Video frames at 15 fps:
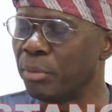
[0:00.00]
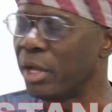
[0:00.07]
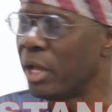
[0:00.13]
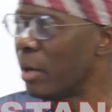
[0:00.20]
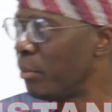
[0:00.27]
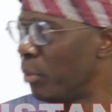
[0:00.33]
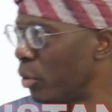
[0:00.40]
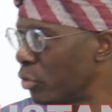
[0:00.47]

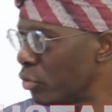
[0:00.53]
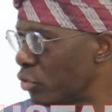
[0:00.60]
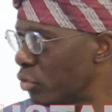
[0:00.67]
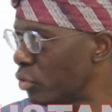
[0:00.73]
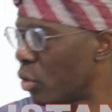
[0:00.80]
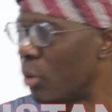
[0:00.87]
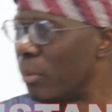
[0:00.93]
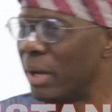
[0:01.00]
airports
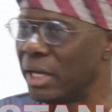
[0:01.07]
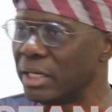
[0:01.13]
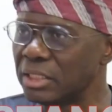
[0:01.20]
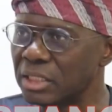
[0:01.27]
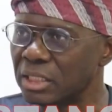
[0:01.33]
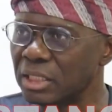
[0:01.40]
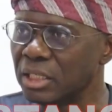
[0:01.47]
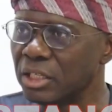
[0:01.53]
command,
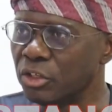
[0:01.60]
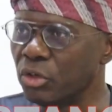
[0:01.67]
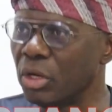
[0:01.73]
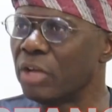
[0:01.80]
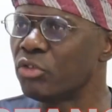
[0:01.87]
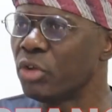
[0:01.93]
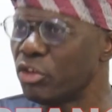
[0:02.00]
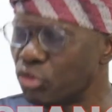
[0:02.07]

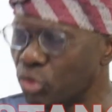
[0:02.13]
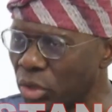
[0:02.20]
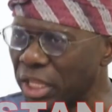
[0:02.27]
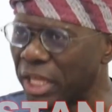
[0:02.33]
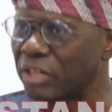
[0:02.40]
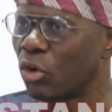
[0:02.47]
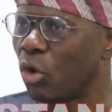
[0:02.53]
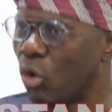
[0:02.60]
and to ensure
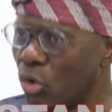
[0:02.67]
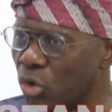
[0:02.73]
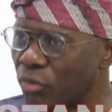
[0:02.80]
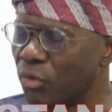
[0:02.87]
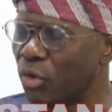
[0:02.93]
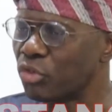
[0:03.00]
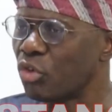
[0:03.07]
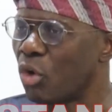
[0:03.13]
that all
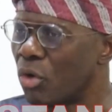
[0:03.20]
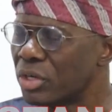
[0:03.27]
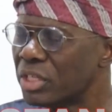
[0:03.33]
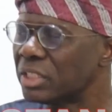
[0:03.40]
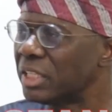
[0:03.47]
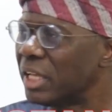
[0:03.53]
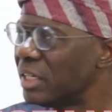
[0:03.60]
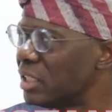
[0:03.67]
of us
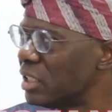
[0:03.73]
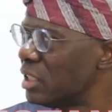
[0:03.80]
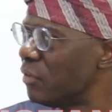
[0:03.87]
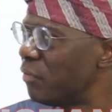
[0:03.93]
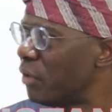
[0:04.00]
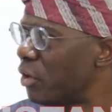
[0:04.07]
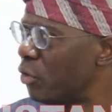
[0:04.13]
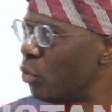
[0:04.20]
understand the
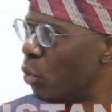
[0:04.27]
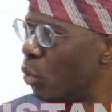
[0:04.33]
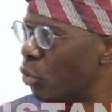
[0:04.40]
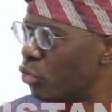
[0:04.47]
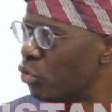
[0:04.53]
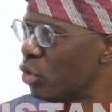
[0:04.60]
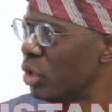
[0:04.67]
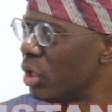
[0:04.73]
different
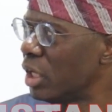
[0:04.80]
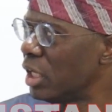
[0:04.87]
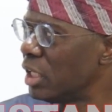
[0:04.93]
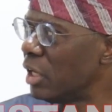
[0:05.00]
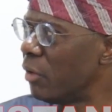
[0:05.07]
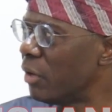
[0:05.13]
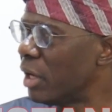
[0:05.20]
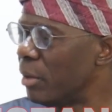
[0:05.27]
roles
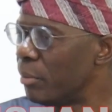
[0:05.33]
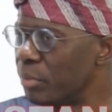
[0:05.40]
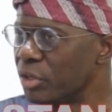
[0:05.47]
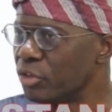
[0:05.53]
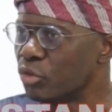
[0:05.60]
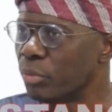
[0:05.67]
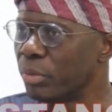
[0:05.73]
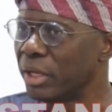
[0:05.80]
that we can bring
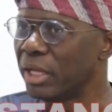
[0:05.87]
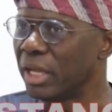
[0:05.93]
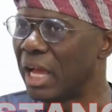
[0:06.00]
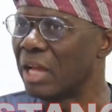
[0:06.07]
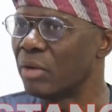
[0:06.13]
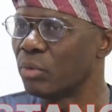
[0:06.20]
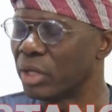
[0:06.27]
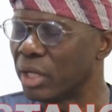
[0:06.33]
to bear,
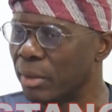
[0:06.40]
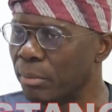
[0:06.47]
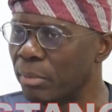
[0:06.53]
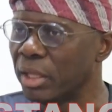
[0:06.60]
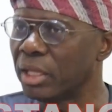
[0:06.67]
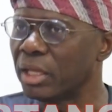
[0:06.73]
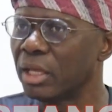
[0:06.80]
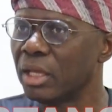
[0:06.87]
and we can
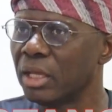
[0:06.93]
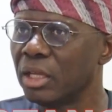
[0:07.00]
make,